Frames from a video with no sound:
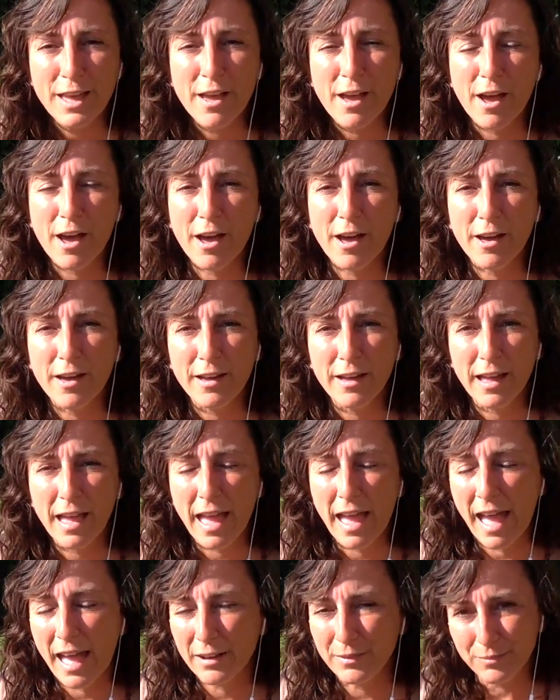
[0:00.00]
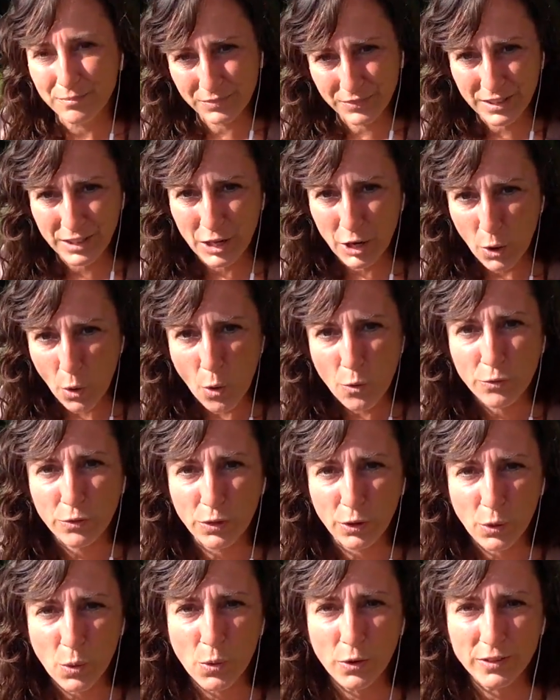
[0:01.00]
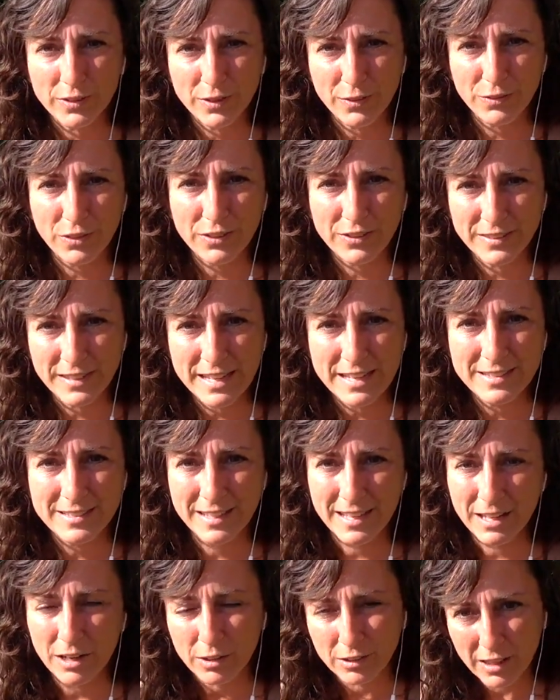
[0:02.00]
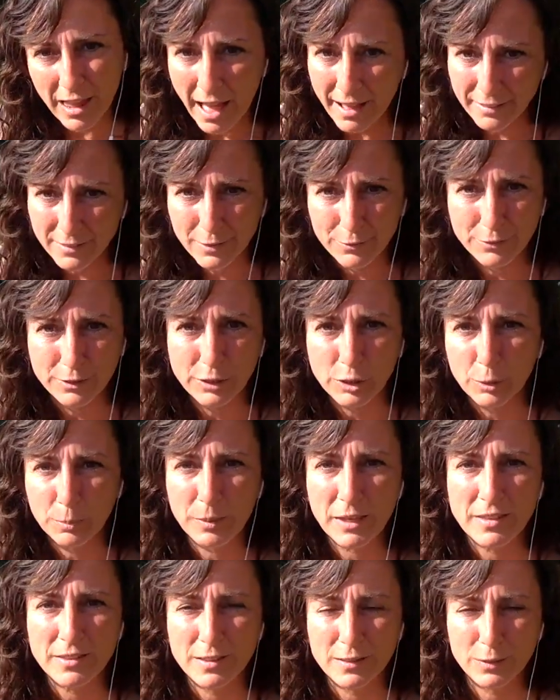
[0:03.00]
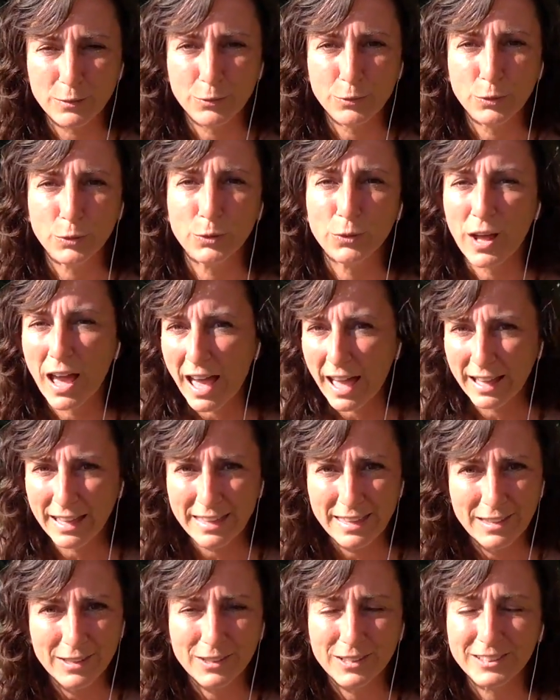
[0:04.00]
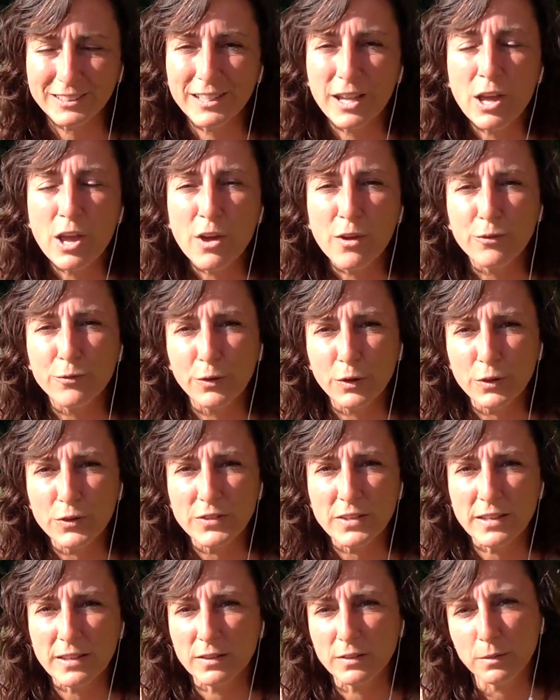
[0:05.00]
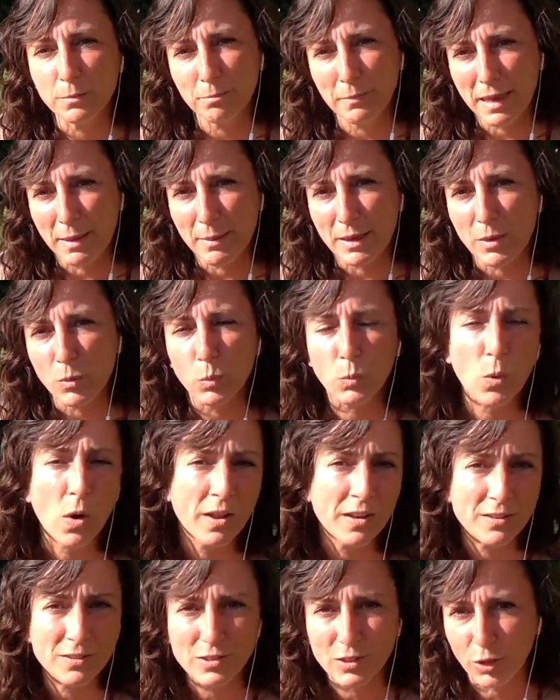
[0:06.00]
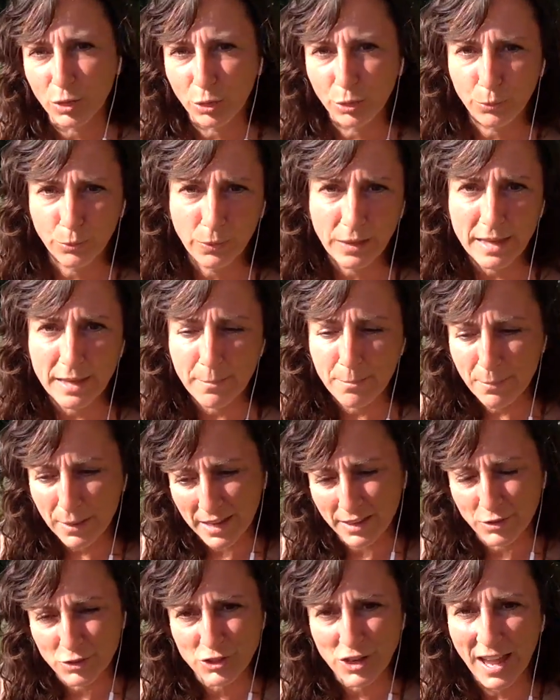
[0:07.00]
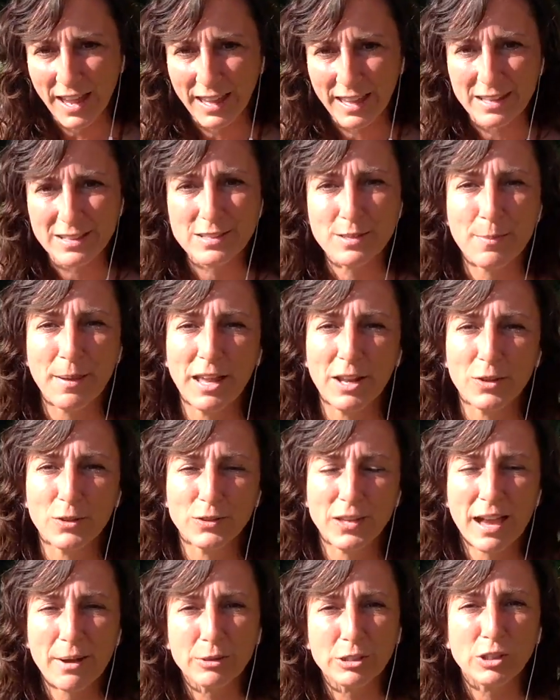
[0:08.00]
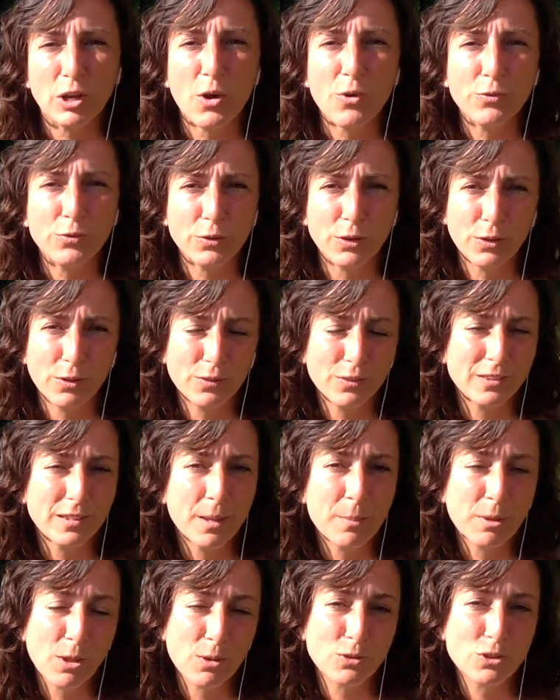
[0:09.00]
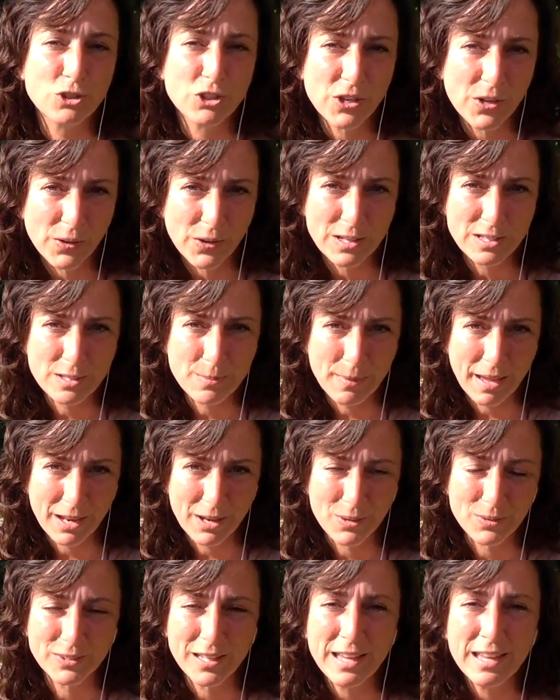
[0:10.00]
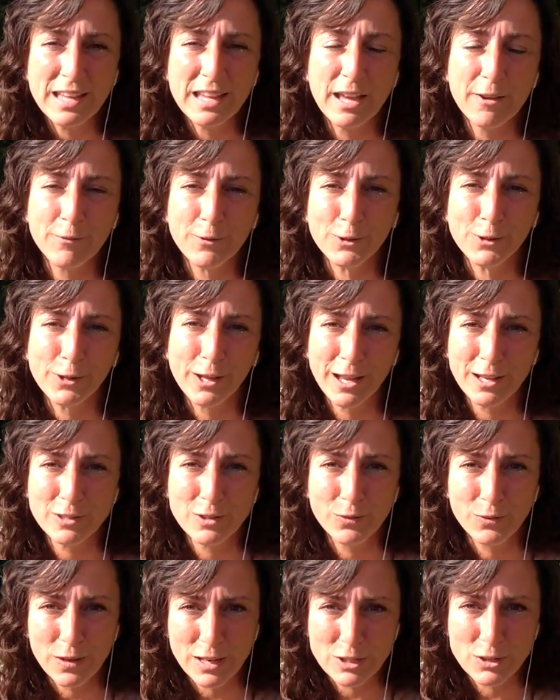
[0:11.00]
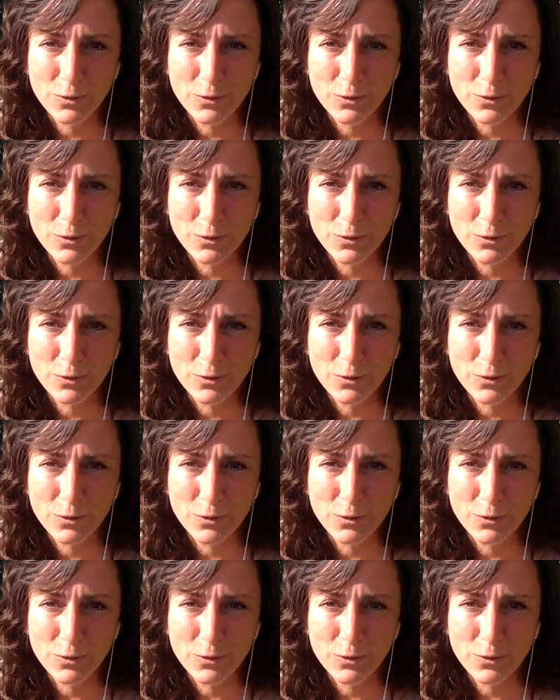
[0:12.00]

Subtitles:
over the course of the season, lots of little pieces of fruit, high yield, versus maybe 1 to 3 big giant tomatoes. I would go for some of those cherry tomatoes if you're looking to feed your